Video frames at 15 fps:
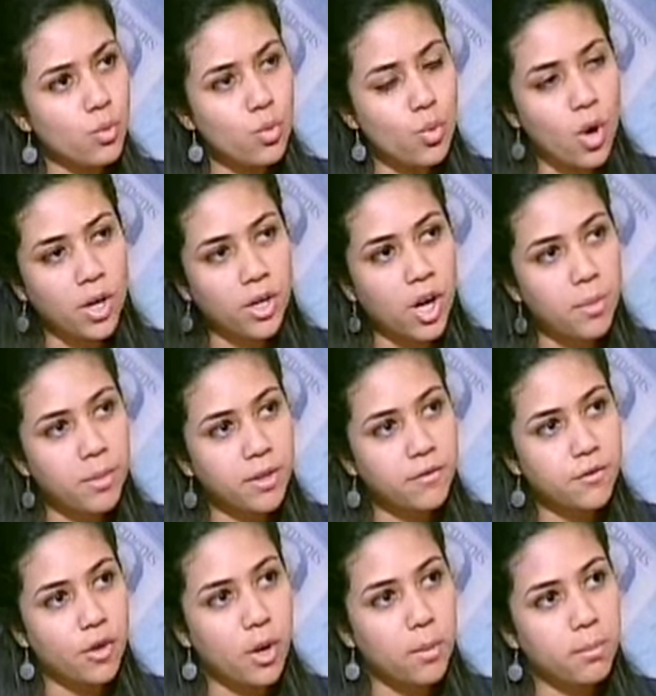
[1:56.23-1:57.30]
who are coming
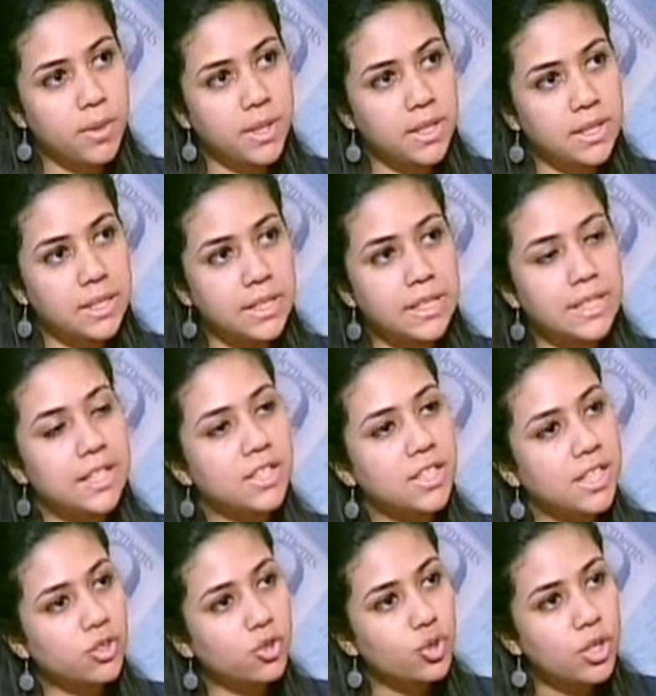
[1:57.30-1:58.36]
from uh, the
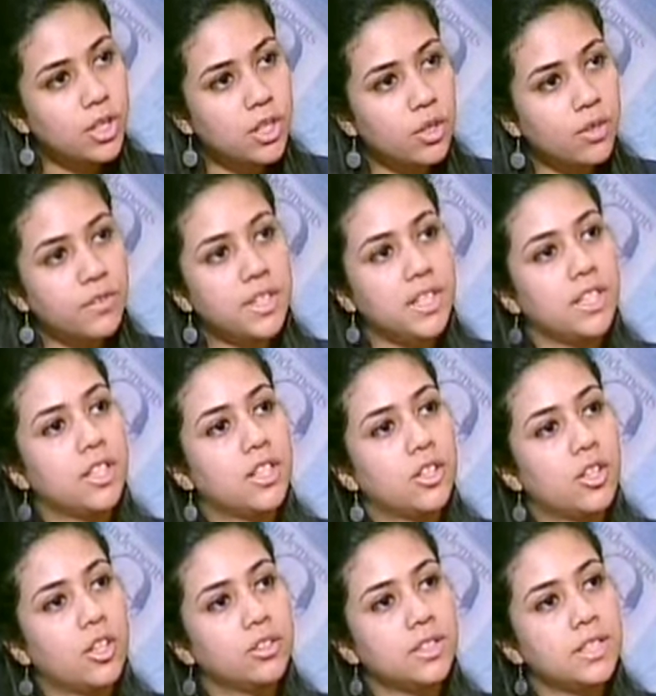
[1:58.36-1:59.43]
central of the
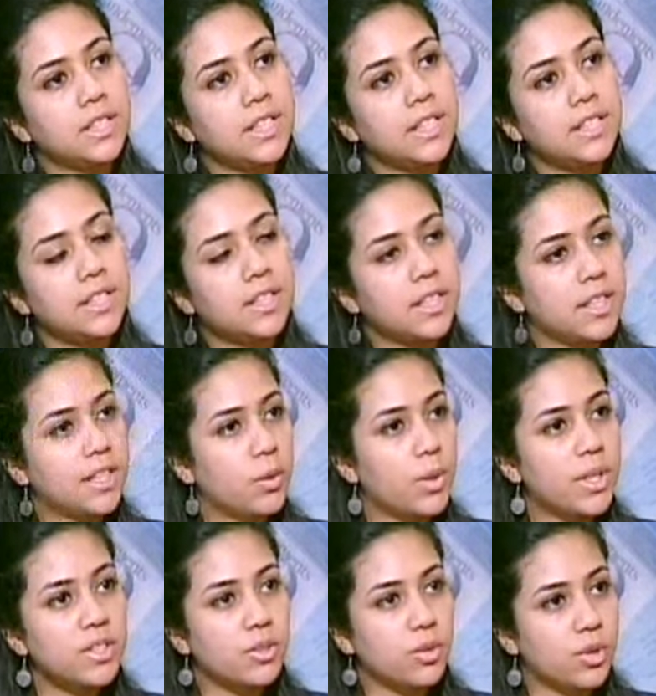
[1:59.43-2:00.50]
continent, the
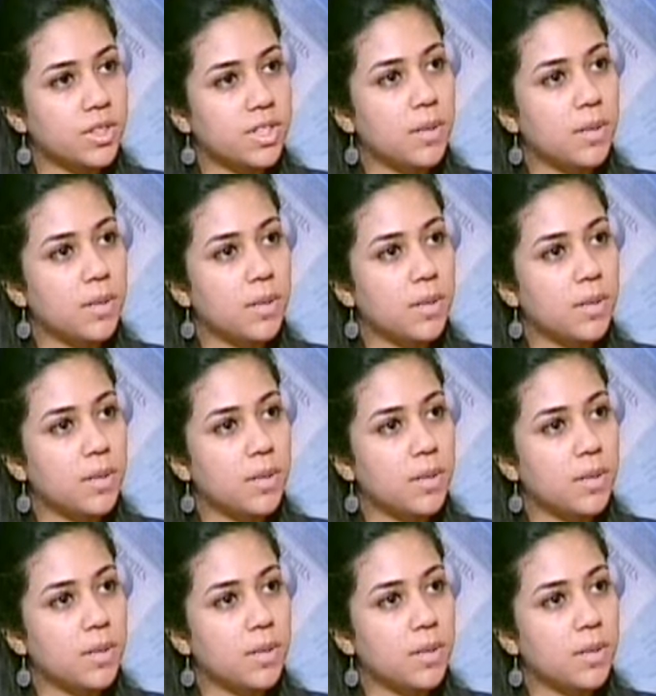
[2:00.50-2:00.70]
west or yes.